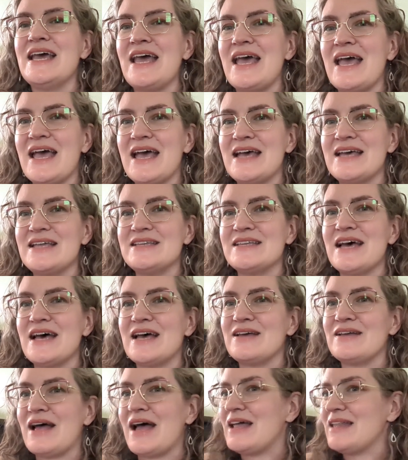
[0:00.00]
And
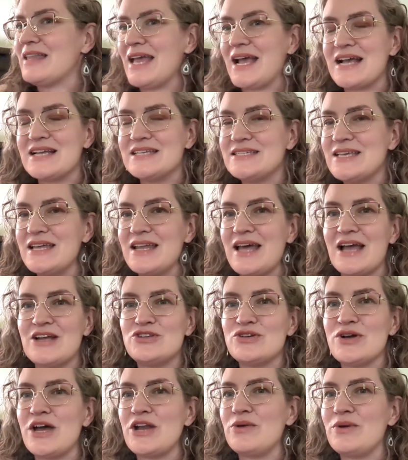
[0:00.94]
uh, I, like I said, I
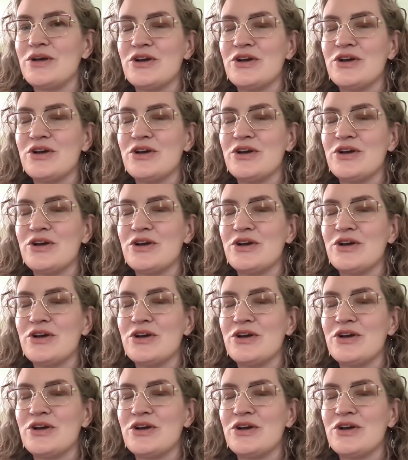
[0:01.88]
try to